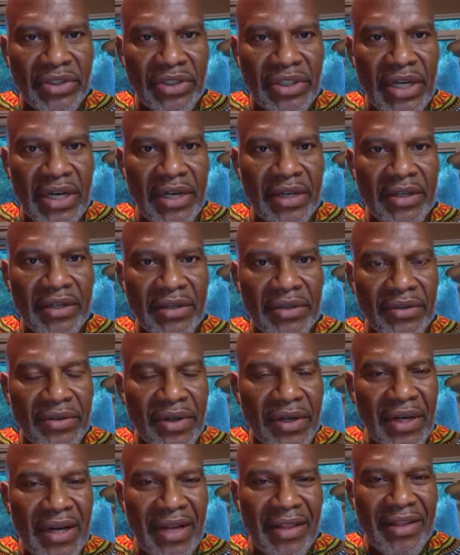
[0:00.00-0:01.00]
anxiety, or
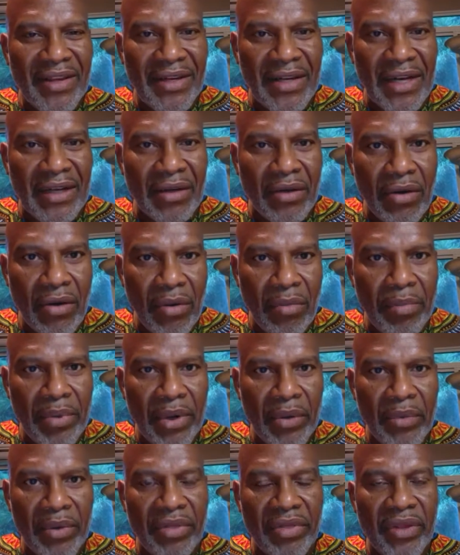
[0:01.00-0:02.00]
they're not
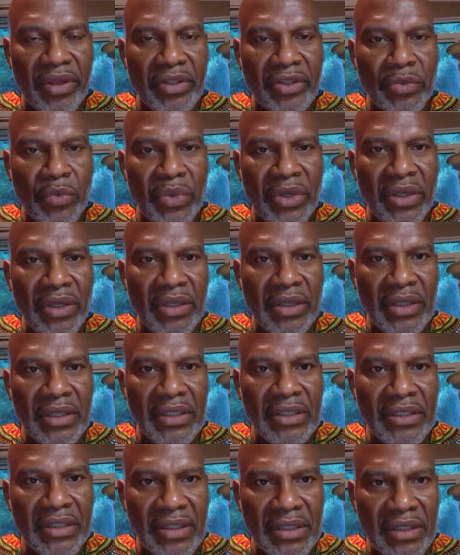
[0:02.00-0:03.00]
coping with things, we can
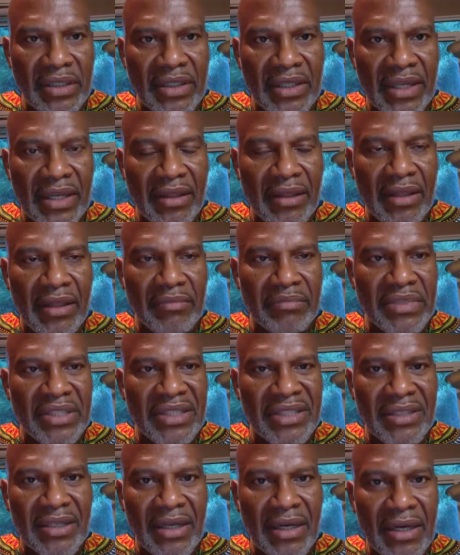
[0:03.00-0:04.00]
easily get them
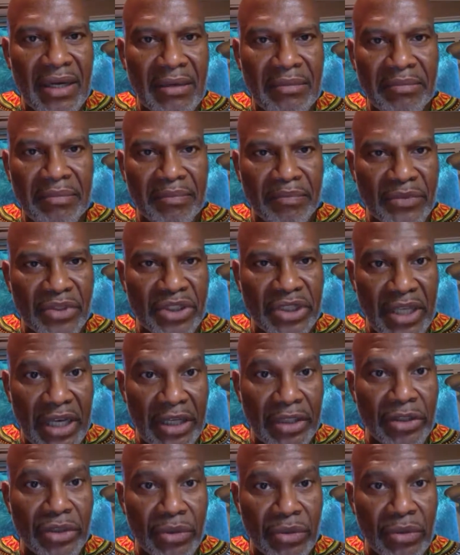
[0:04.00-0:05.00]

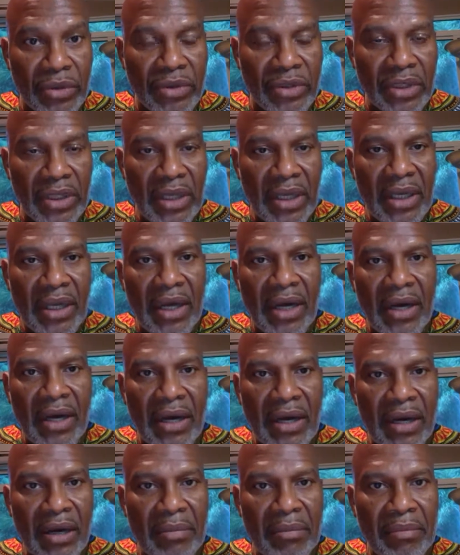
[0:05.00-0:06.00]
scheduled,
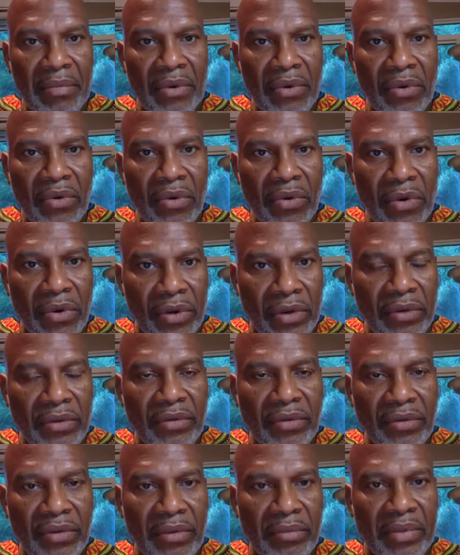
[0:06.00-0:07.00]
or
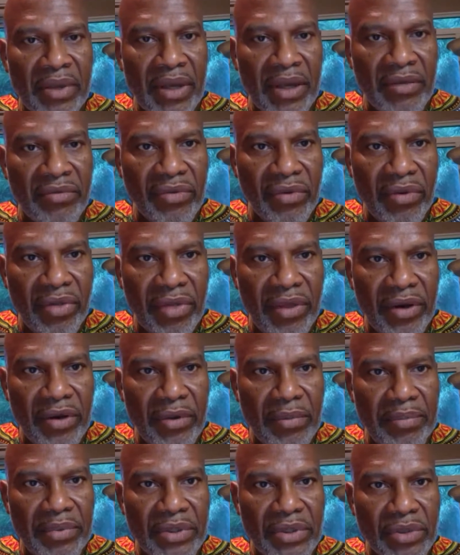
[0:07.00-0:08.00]
the behavioral
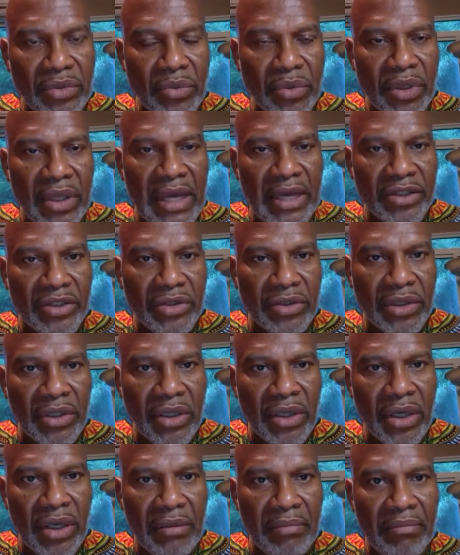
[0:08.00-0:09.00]
therapist will actually
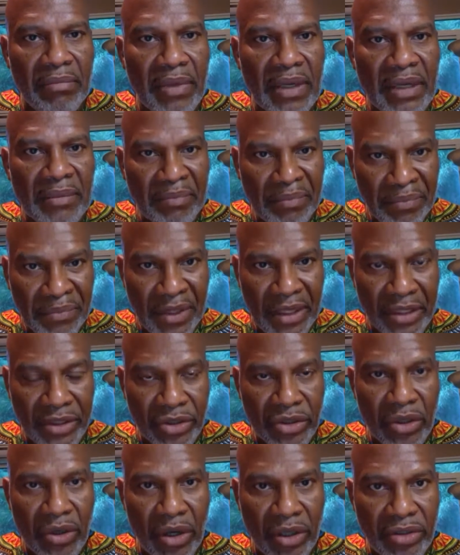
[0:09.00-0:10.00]
come
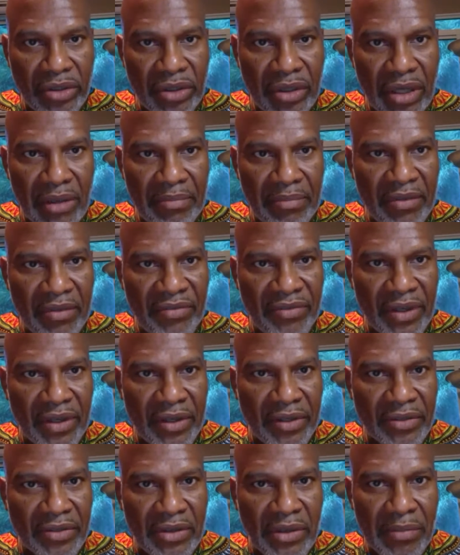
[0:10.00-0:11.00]
and talk to them if
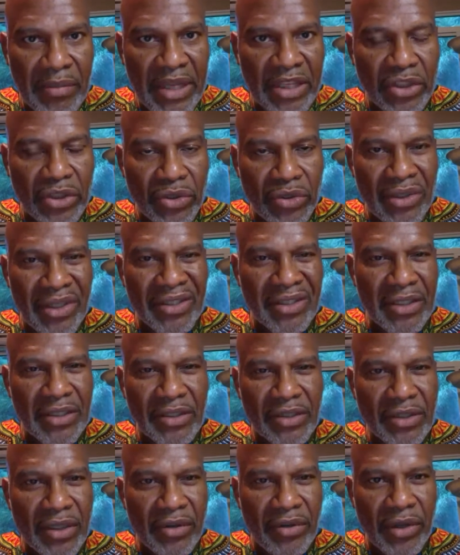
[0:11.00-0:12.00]
they're to make sure that
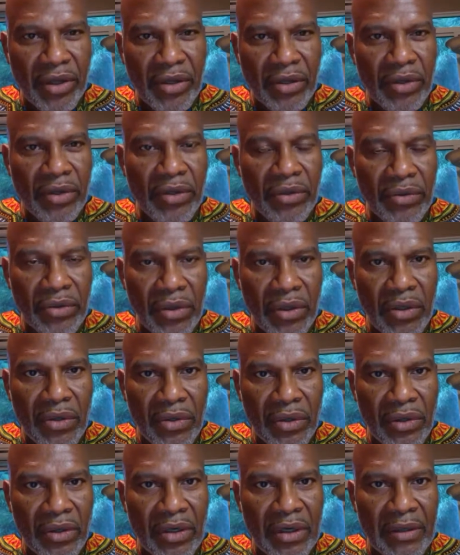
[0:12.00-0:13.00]
there's nothing acute
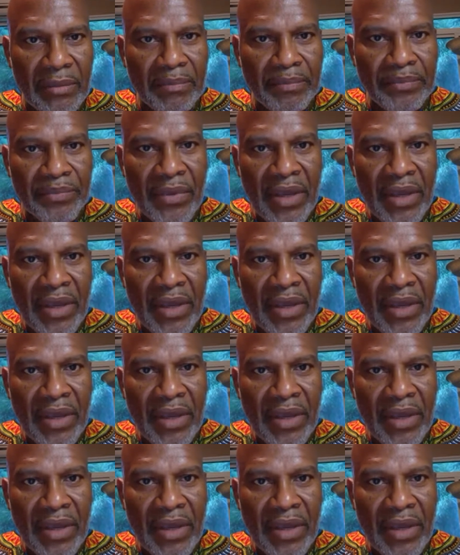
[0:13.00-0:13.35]
going on.